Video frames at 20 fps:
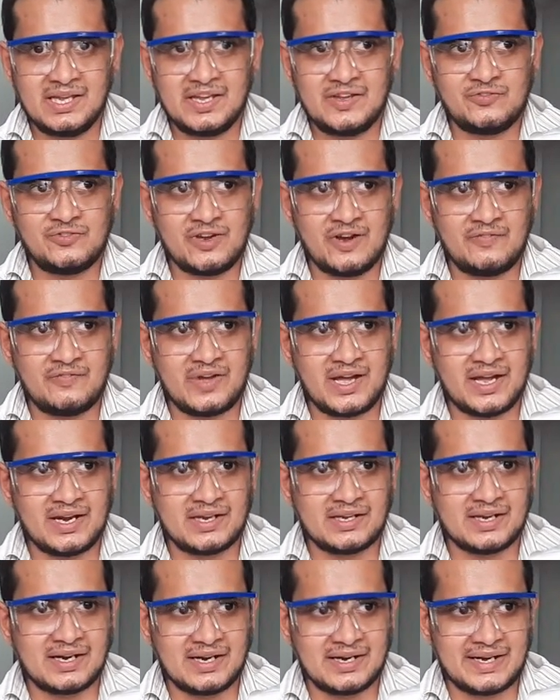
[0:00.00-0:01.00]
if you are
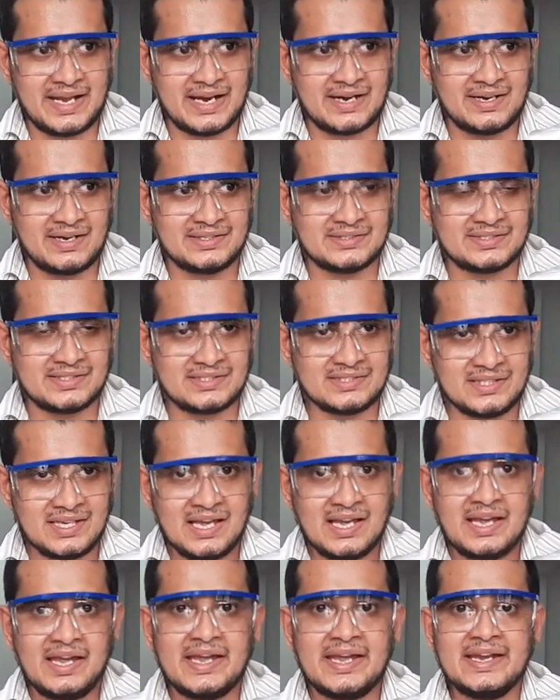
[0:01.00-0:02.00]
wearing contact lenses
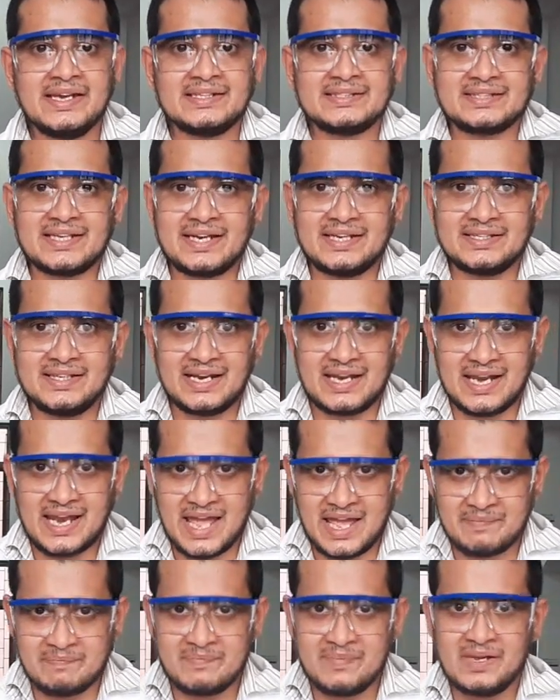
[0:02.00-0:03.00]
inside the
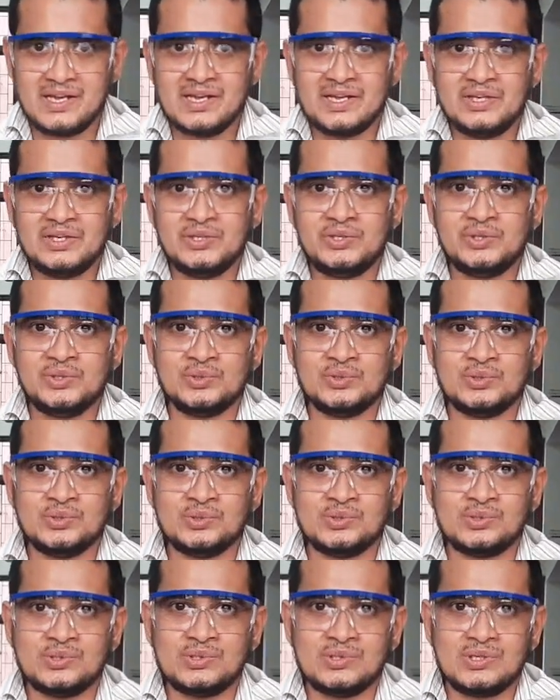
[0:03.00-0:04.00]
lab,
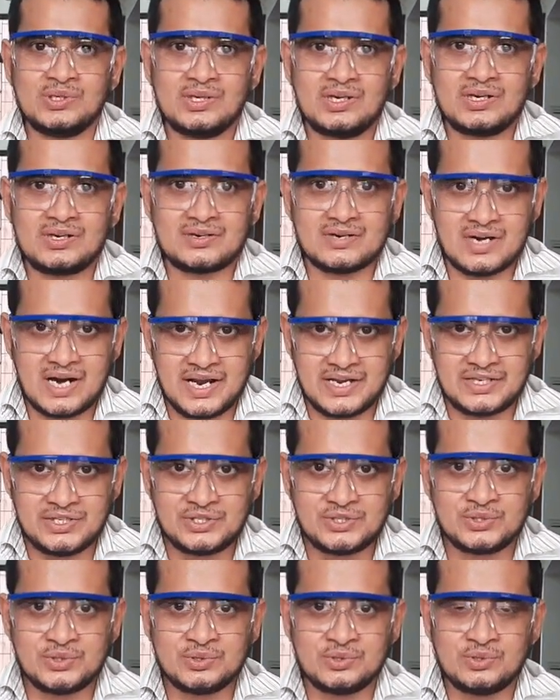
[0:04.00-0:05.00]
you
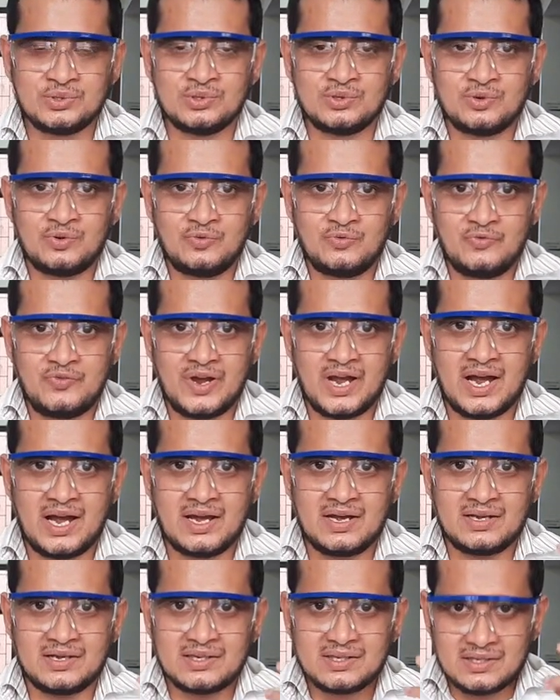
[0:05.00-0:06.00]
try to
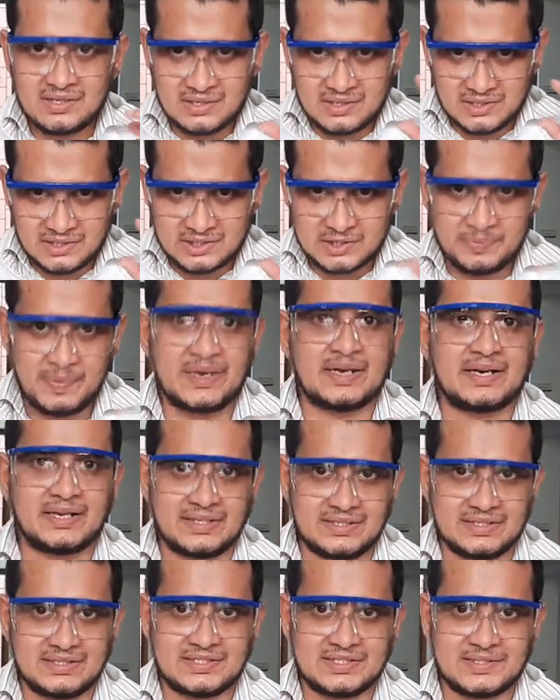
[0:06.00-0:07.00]
wear
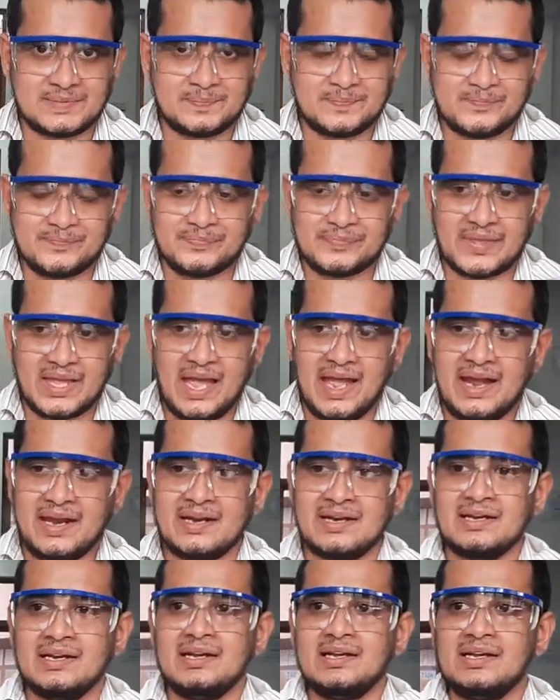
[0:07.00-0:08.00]
spectacles.
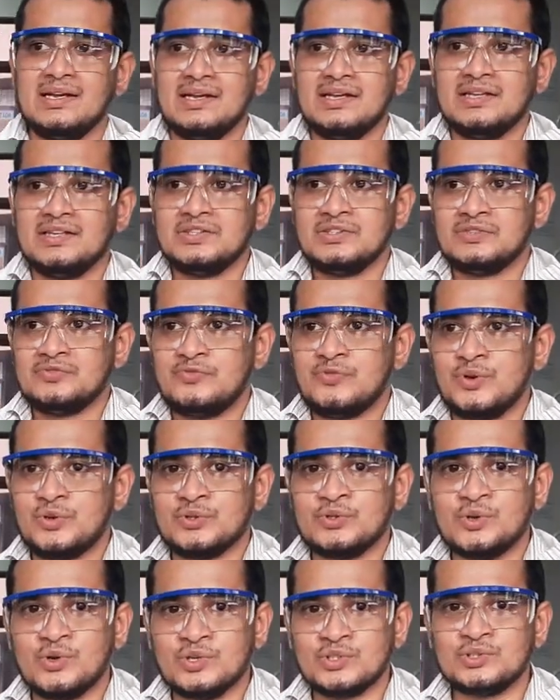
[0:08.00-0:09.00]
And for
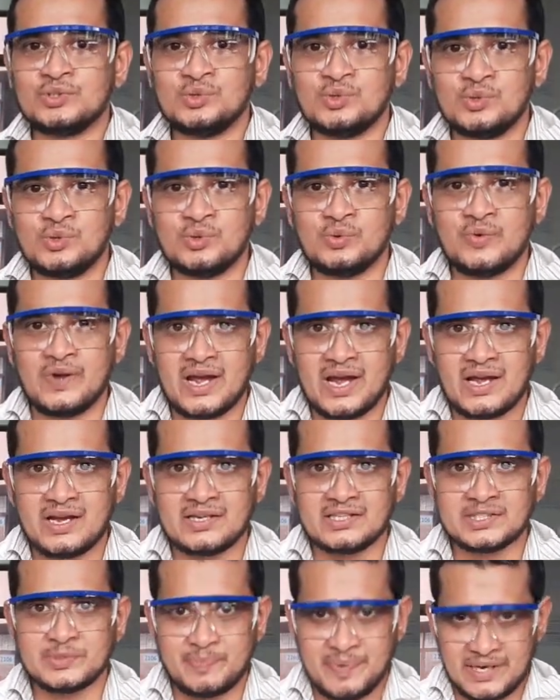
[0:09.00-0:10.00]
those who
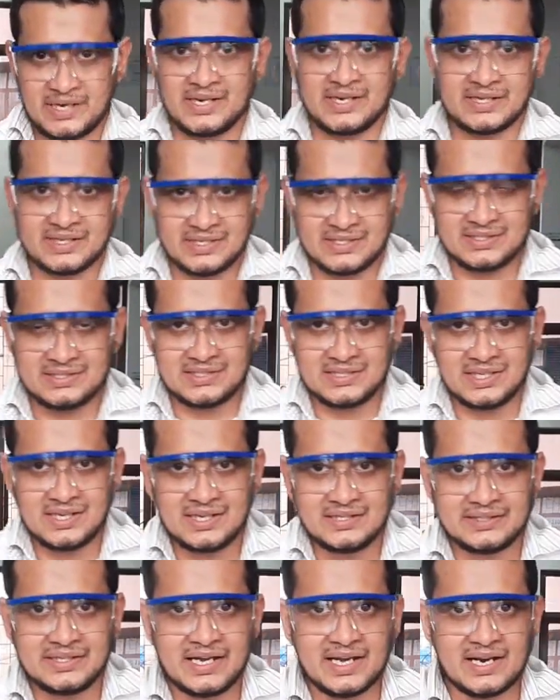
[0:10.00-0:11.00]
wear spectacles,
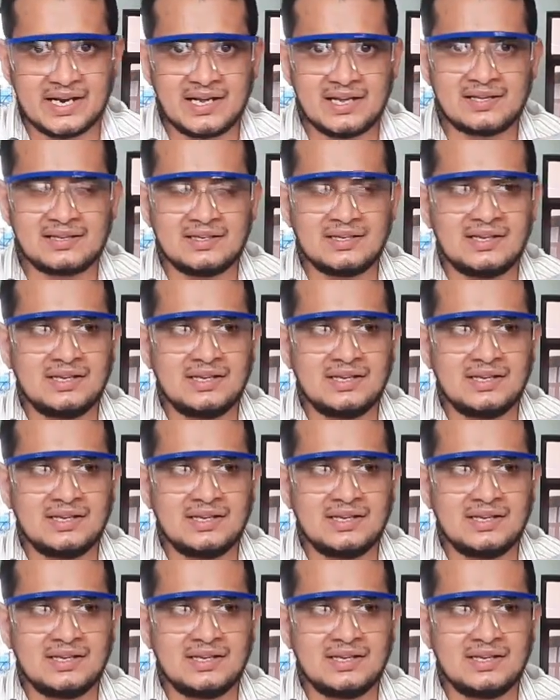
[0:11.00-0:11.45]
there are